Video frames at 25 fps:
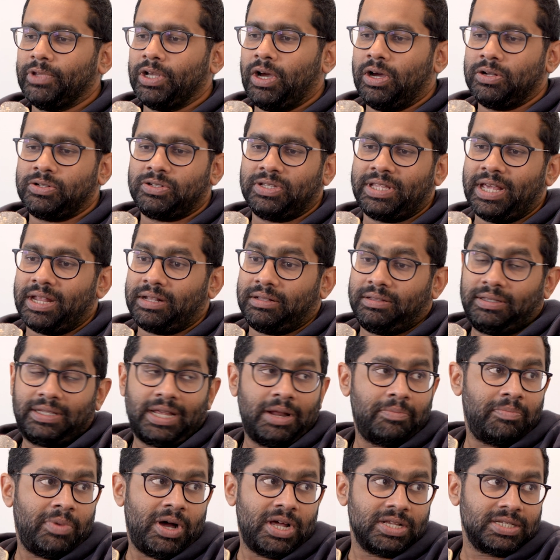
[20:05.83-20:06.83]

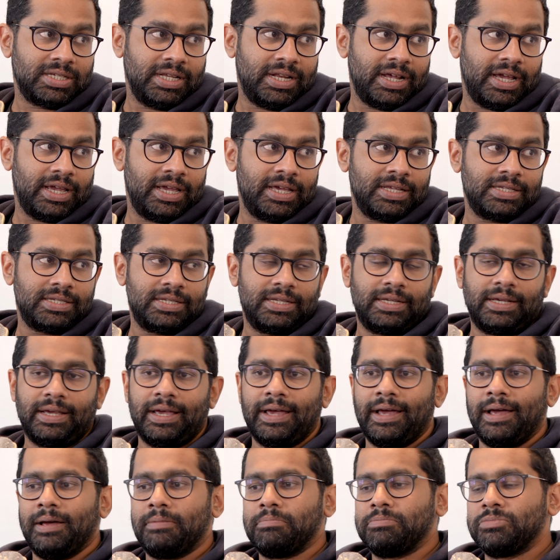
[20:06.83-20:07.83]
that basket, I guess.
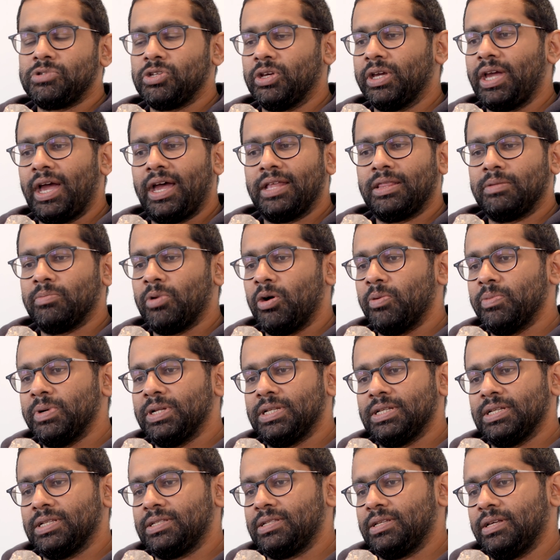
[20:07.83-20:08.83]
So yeah, at the
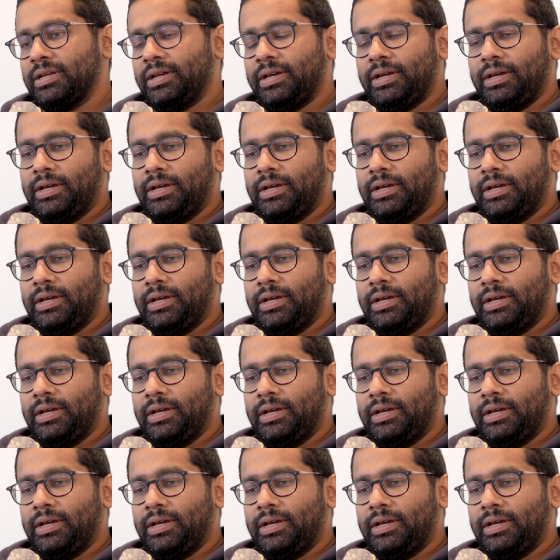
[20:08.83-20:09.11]
moment it's